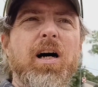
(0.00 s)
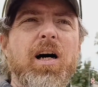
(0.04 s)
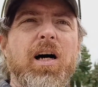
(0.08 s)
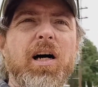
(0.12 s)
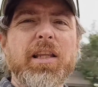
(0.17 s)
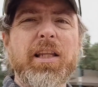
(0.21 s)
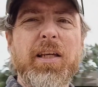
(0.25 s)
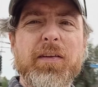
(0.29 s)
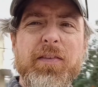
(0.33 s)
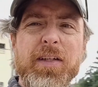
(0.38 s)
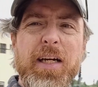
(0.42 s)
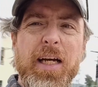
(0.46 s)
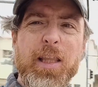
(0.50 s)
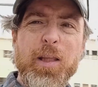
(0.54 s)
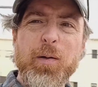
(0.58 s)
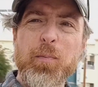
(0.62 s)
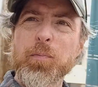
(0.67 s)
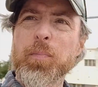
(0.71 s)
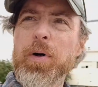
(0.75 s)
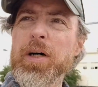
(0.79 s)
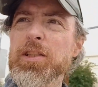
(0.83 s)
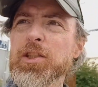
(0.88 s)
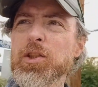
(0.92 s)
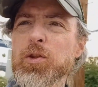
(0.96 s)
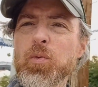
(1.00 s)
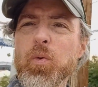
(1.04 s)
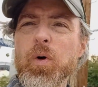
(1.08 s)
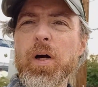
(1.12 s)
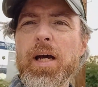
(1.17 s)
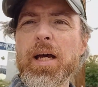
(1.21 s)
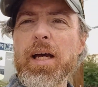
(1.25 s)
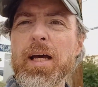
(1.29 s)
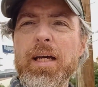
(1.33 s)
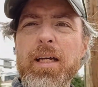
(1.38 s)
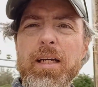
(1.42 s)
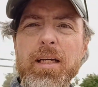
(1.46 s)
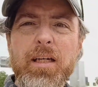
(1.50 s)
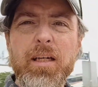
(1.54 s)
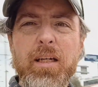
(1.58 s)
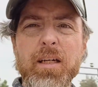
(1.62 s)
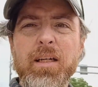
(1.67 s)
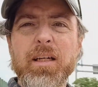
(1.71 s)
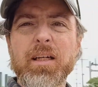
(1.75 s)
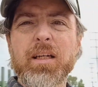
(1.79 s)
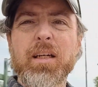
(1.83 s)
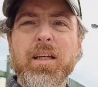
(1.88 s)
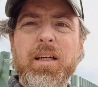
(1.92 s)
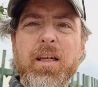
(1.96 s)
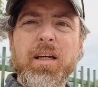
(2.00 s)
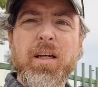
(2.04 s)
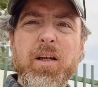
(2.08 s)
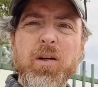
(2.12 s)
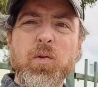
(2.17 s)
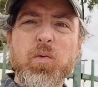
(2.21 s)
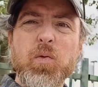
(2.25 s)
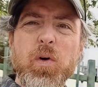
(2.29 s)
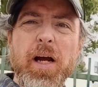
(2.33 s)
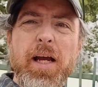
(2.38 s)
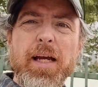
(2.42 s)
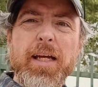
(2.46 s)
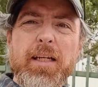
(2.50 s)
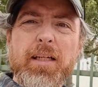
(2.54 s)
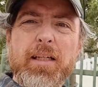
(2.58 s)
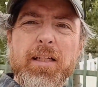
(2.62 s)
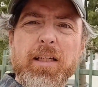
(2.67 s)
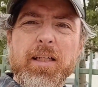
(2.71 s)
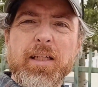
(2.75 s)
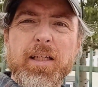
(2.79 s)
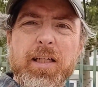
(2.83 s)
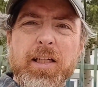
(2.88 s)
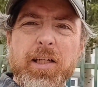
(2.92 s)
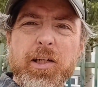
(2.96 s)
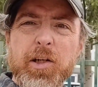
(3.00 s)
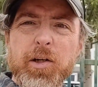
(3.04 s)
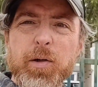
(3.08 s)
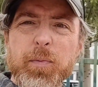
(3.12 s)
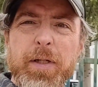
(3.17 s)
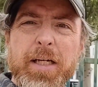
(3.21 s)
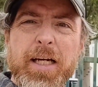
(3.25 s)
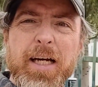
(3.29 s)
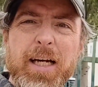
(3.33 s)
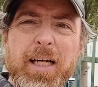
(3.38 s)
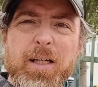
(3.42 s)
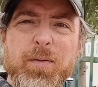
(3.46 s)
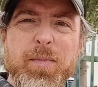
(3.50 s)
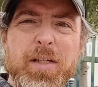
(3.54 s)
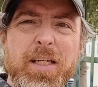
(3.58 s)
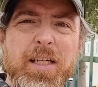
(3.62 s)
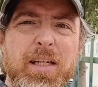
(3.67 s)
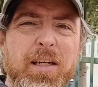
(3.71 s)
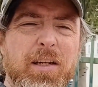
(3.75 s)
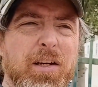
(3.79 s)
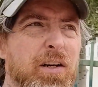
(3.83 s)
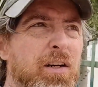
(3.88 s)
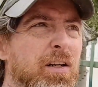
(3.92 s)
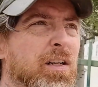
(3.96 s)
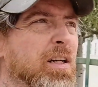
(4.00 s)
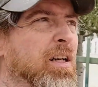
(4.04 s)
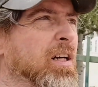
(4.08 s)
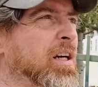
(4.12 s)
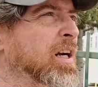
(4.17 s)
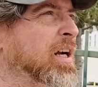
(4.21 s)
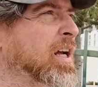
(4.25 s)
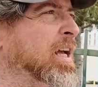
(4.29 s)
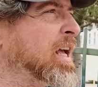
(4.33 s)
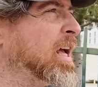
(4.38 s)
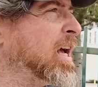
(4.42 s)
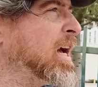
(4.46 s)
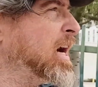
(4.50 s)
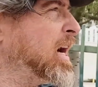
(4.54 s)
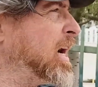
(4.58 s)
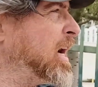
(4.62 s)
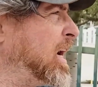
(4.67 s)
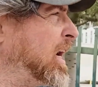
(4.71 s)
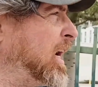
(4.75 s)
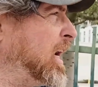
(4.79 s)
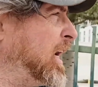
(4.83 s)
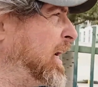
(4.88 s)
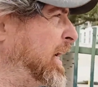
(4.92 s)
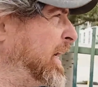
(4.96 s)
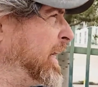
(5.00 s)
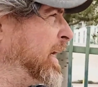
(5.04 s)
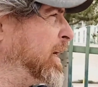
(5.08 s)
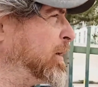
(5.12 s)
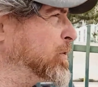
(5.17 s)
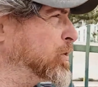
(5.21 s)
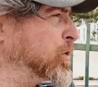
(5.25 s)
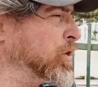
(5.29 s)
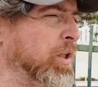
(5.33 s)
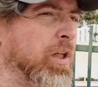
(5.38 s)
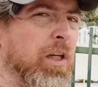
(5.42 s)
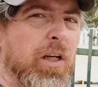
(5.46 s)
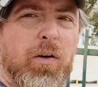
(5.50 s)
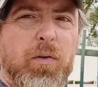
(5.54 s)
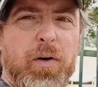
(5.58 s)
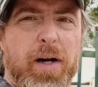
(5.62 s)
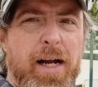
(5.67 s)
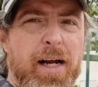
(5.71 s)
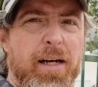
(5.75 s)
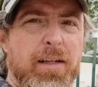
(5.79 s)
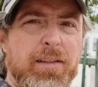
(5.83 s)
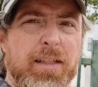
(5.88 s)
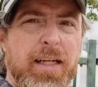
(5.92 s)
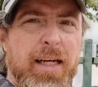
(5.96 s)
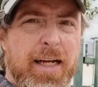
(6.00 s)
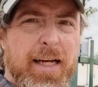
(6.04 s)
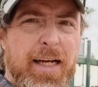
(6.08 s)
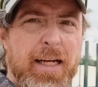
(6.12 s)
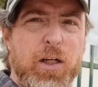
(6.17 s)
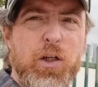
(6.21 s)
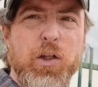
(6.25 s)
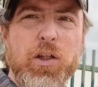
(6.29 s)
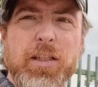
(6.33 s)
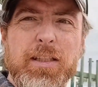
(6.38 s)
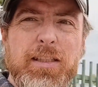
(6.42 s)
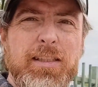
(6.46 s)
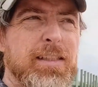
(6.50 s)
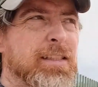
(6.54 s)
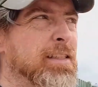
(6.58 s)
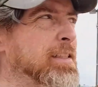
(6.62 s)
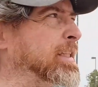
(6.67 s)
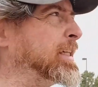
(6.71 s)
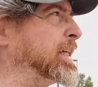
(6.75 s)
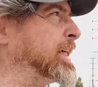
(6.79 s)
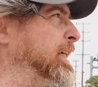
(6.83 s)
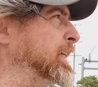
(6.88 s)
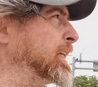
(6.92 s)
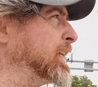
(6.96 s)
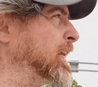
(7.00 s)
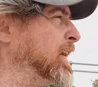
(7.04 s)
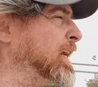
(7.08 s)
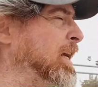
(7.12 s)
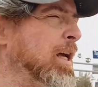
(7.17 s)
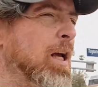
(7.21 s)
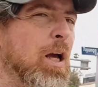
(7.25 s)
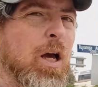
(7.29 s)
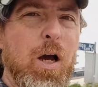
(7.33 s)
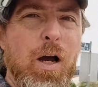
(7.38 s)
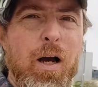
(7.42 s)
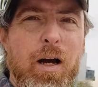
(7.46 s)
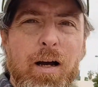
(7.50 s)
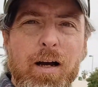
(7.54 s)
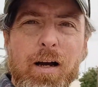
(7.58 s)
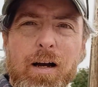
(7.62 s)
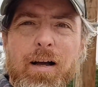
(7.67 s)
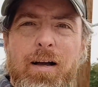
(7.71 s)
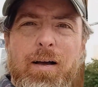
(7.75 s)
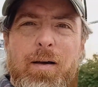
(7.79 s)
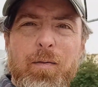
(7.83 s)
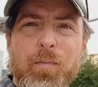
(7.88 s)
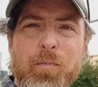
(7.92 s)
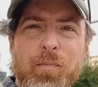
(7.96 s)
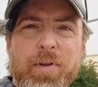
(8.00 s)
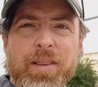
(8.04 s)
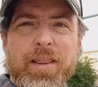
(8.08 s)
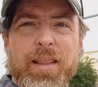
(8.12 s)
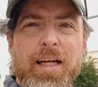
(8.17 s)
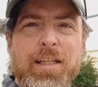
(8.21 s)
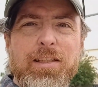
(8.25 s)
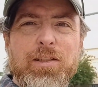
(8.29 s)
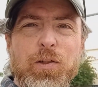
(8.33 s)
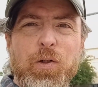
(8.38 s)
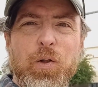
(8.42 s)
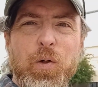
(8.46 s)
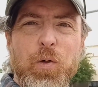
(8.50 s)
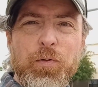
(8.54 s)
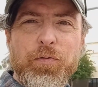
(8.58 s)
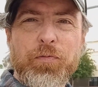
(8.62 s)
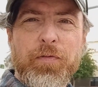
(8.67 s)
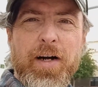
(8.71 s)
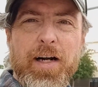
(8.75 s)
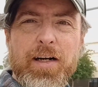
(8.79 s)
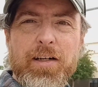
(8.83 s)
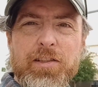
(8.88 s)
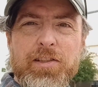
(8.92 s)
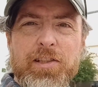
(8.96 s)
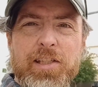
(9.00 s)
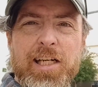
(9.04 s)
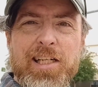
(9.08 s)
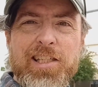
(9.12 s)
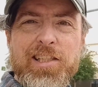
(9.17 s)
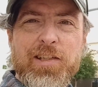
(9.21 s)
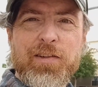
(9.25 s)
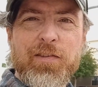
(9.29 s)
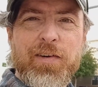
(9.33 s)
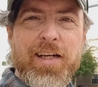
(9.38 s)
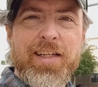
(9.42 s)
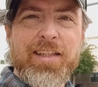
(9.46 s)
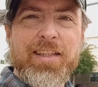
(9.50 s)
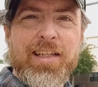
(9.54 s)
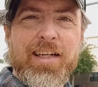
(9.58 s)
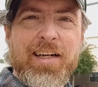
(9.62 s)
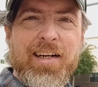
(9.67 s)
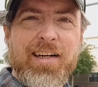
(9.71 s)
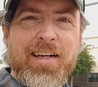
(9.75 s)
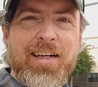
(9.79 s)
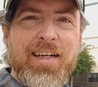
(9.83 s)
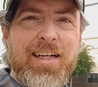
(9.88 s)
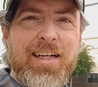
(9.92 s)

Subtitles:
They've got the busway right here behind me here. And I was looking around and I couldn't see it. But that's an old fire station right there.